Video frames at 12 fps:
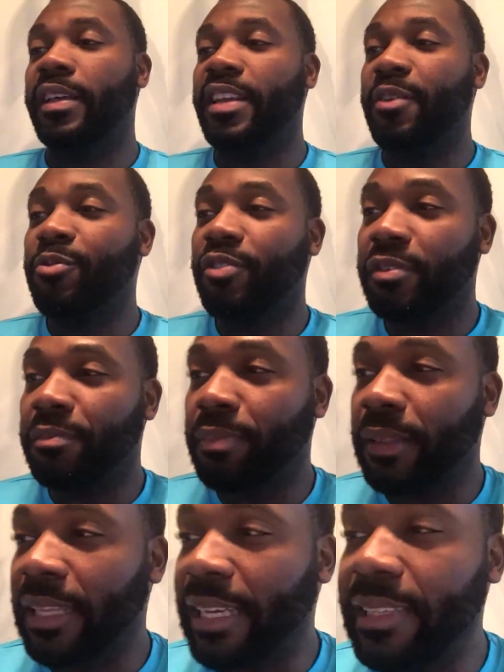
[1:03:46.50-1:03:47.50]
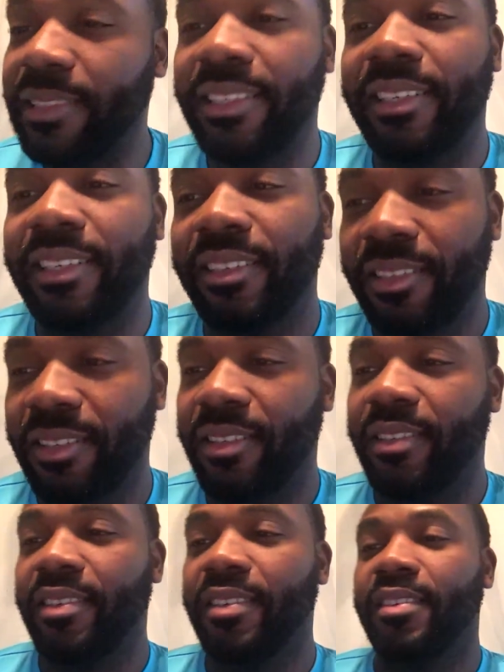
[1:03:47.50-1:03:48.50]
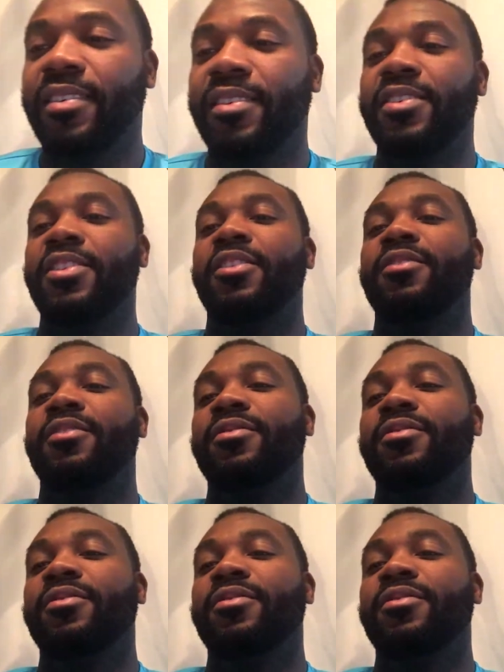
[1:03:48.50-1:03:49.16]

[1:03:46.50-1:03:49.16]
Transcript: that will complete, you know.